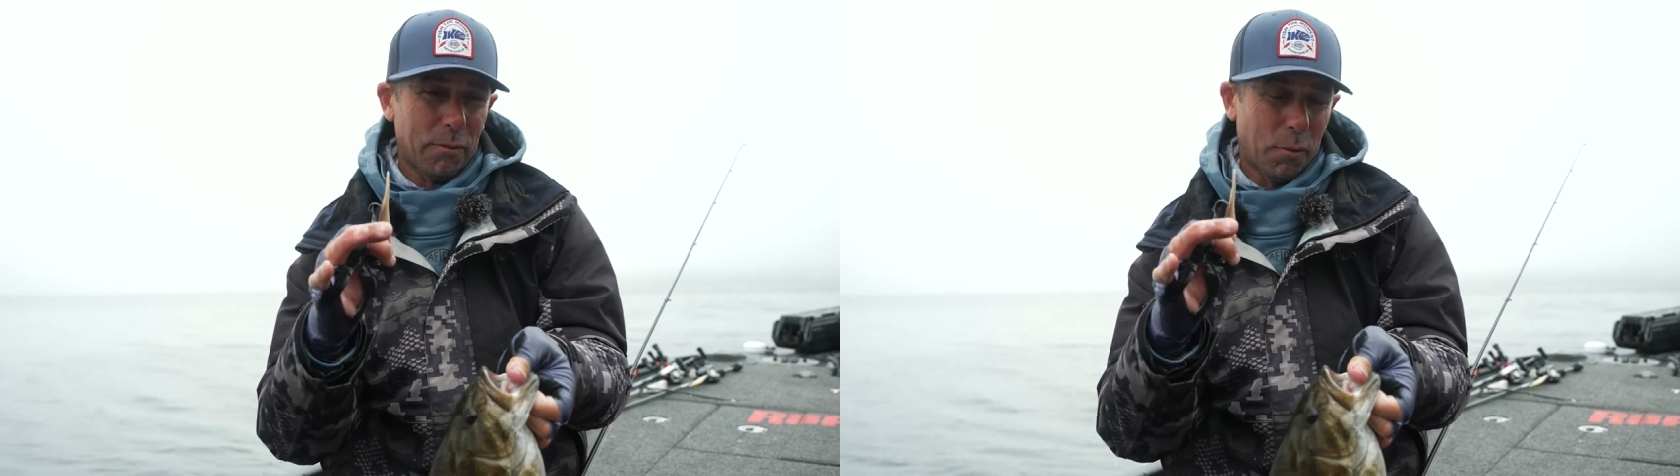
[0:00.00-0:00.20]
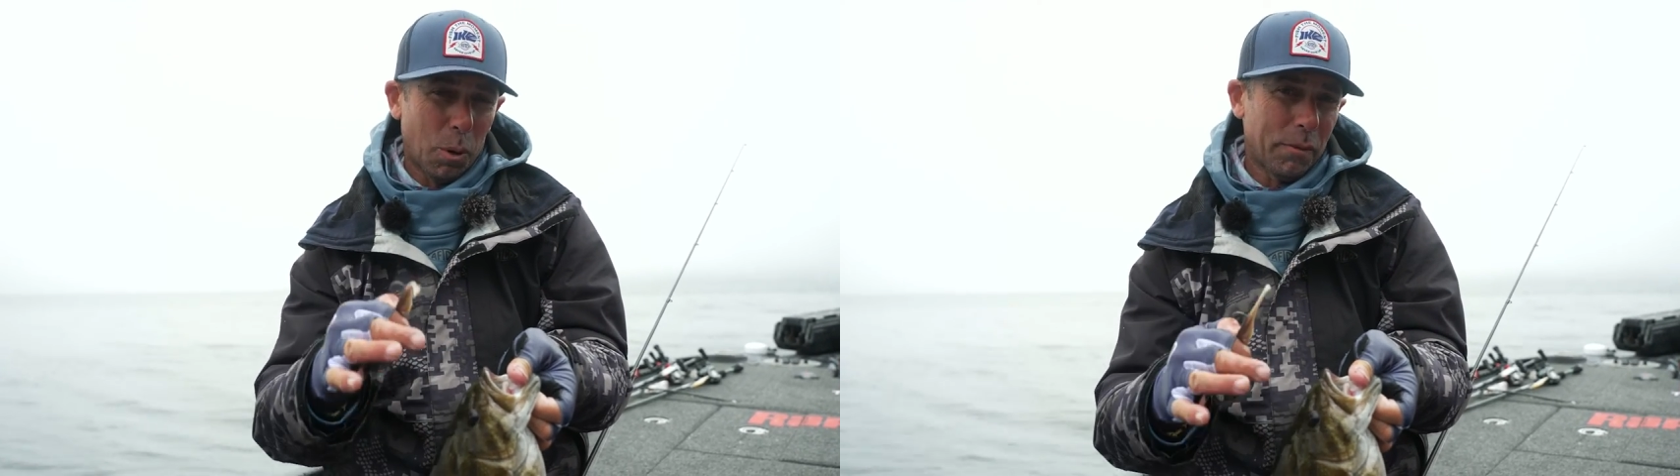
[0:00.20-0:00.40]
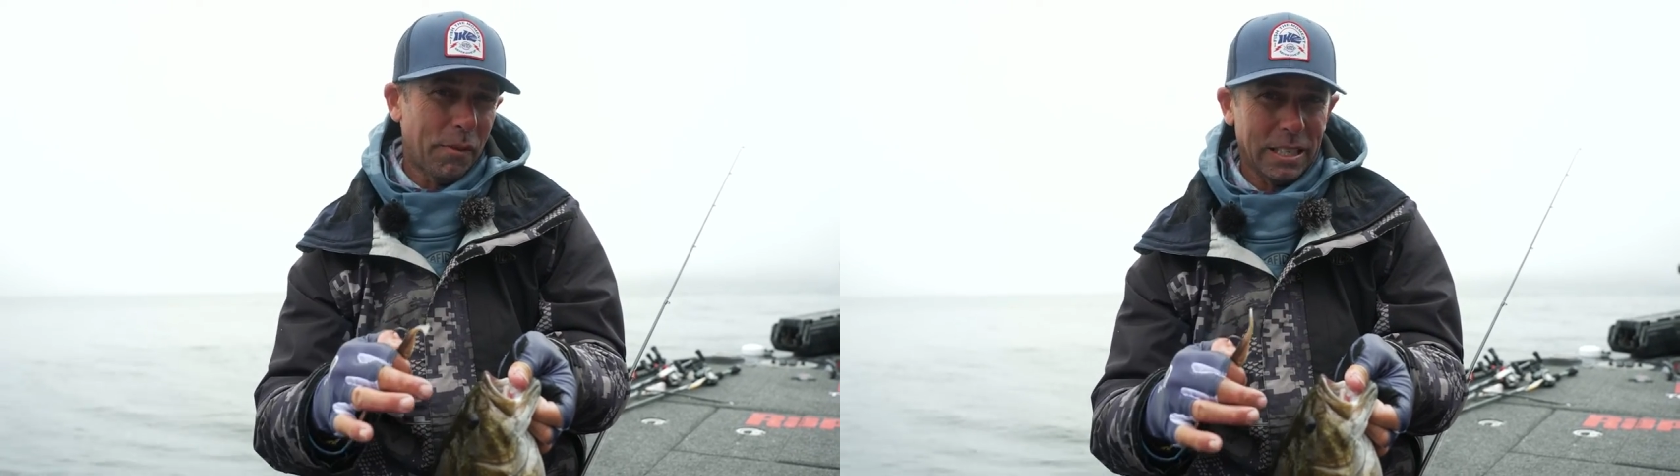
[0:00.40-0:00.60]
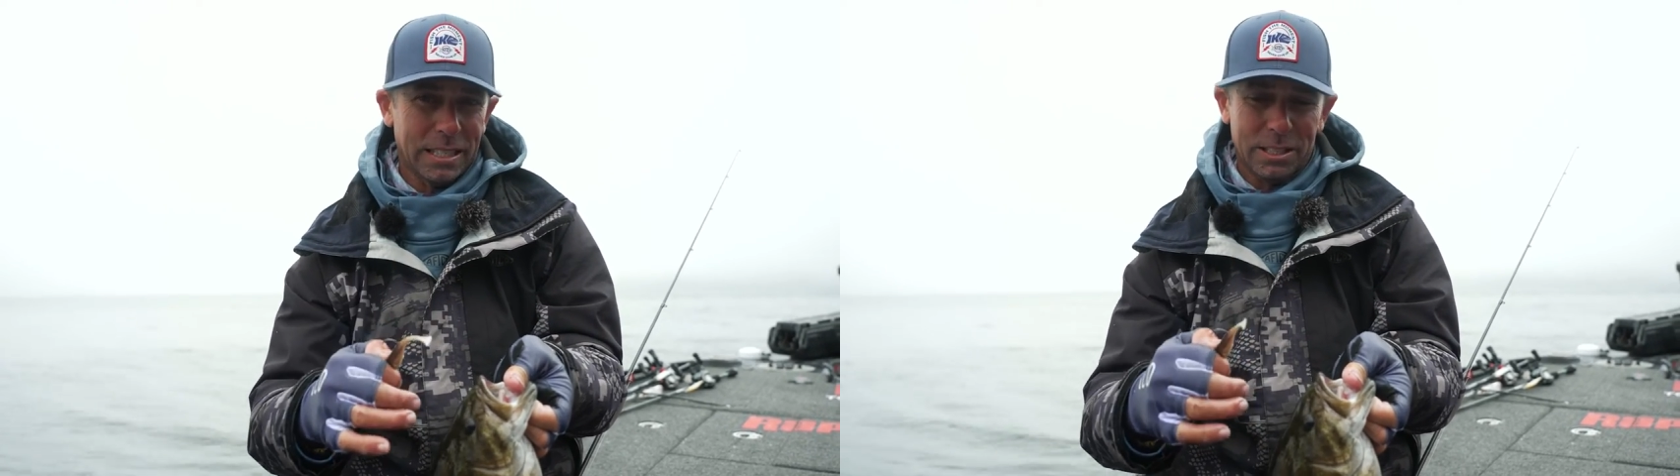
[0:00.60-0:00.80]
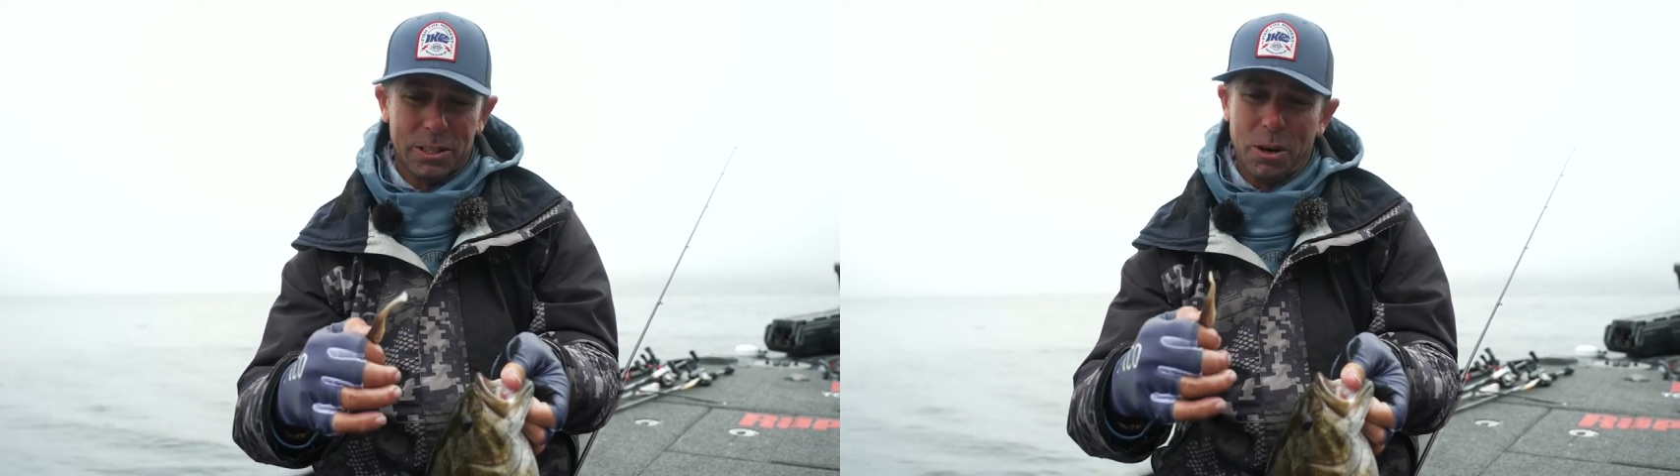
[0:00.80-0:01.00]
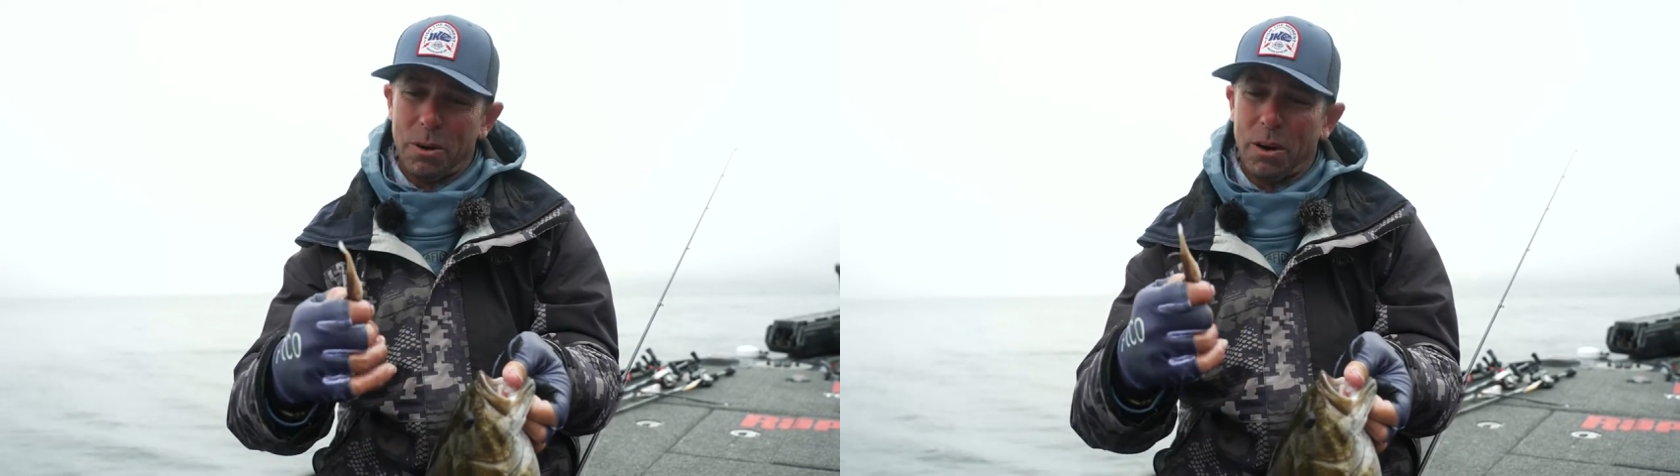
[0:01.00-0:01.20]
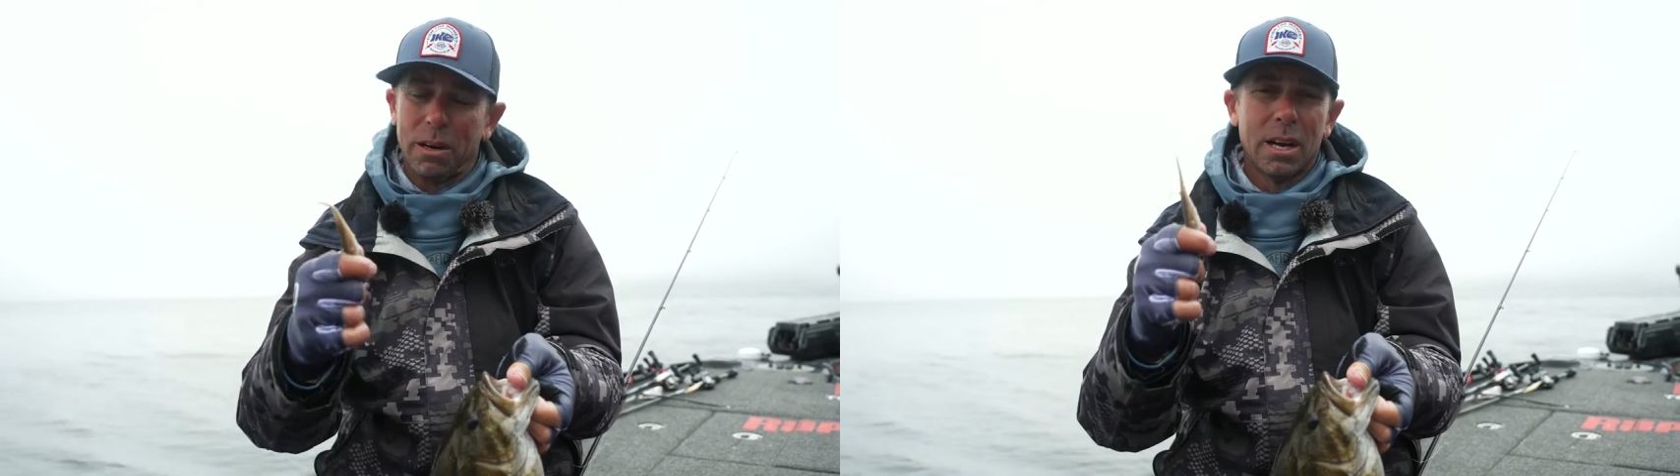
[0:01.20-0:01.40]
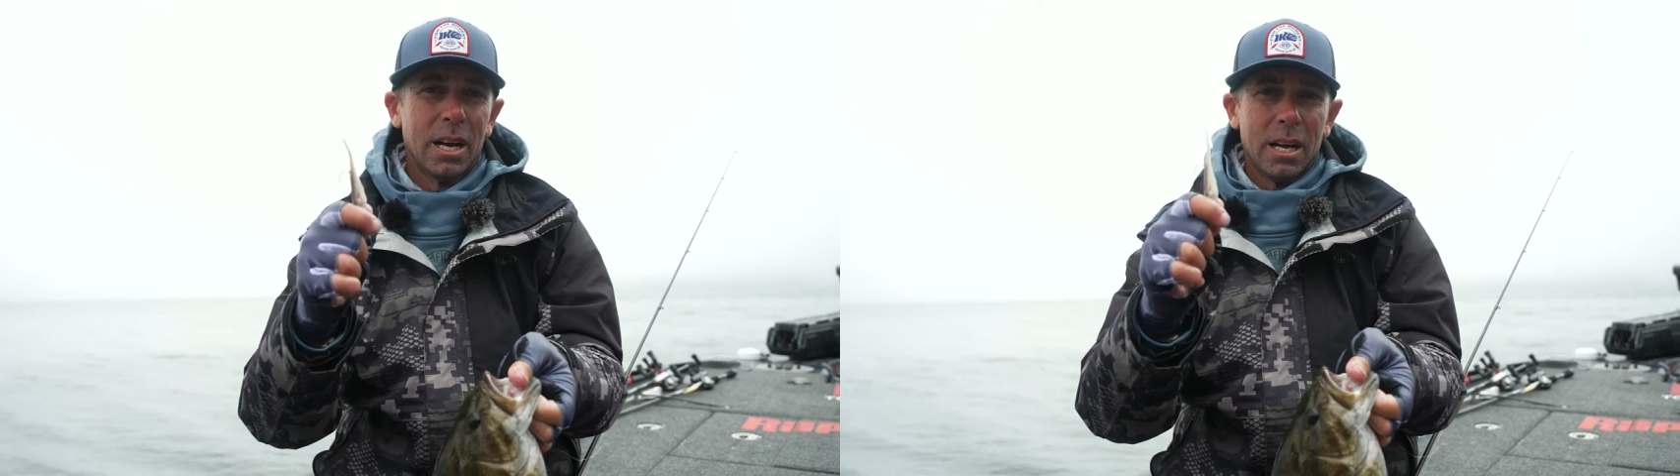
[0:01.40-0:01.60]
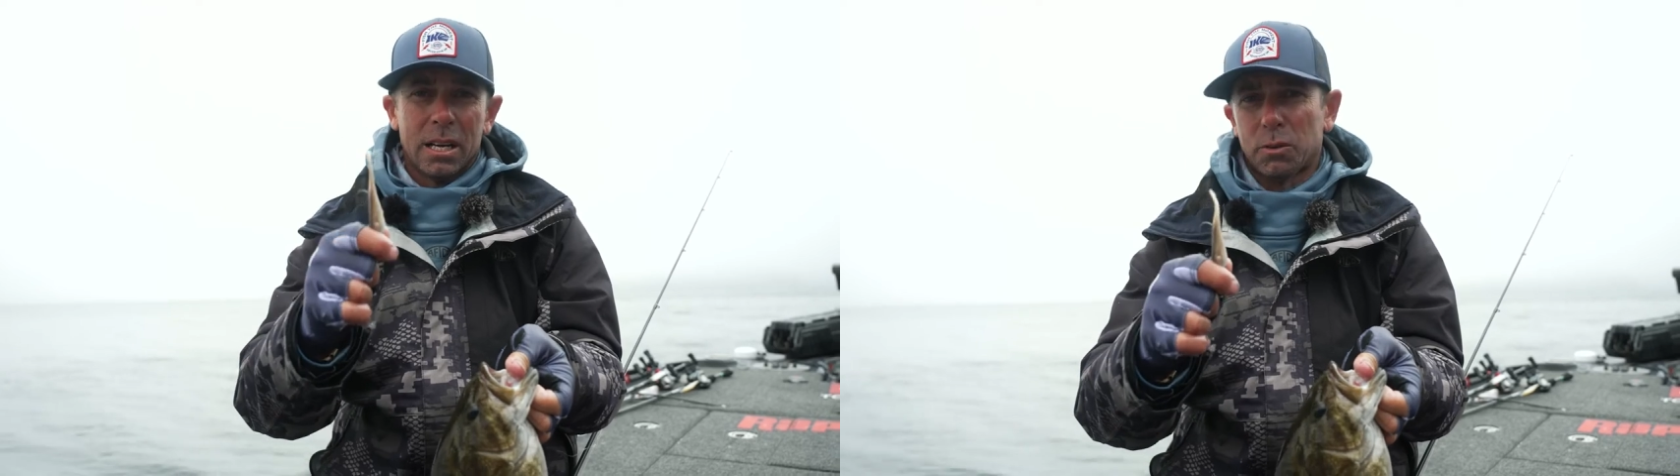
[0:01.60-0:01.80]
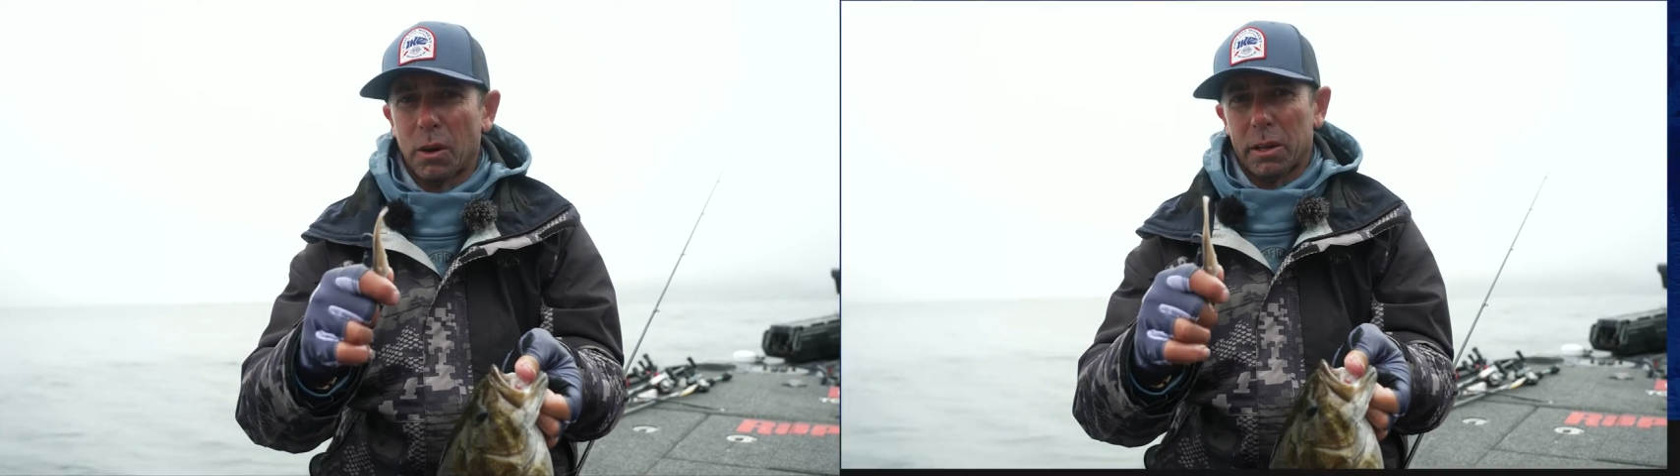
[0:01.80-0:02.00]
forward-facing sonar,
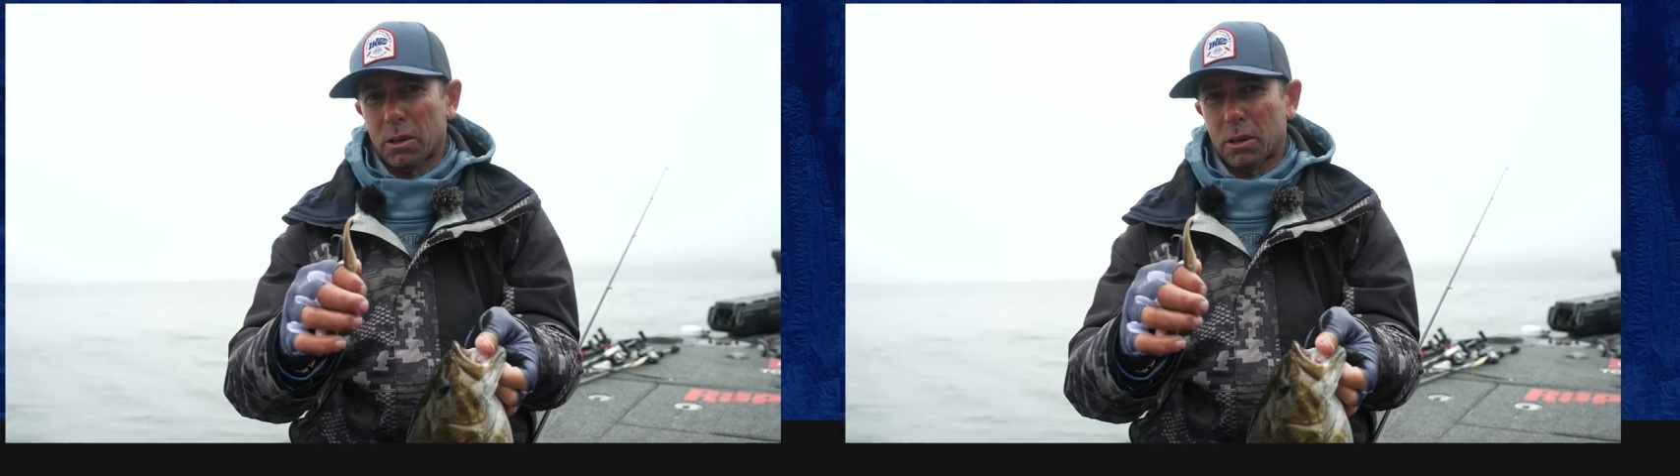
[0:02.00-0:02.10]
it's really